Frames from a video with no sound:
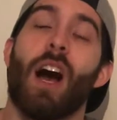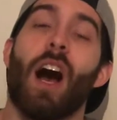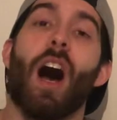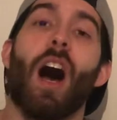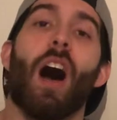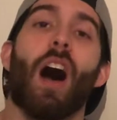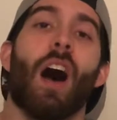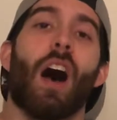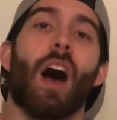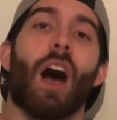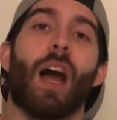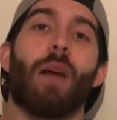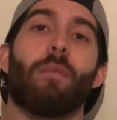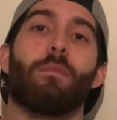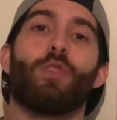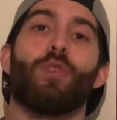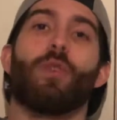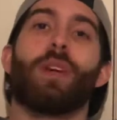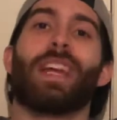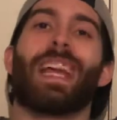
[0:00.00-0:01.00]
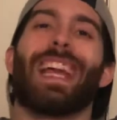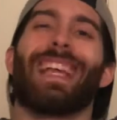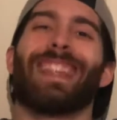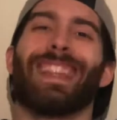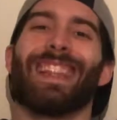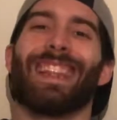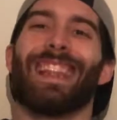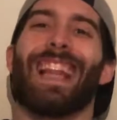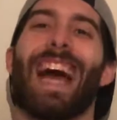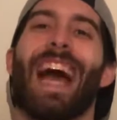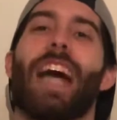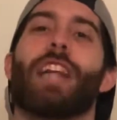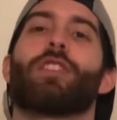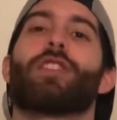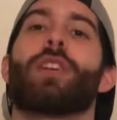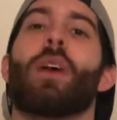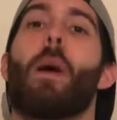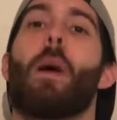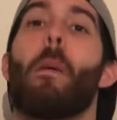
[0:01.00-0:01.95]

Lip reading: I'm doing a lat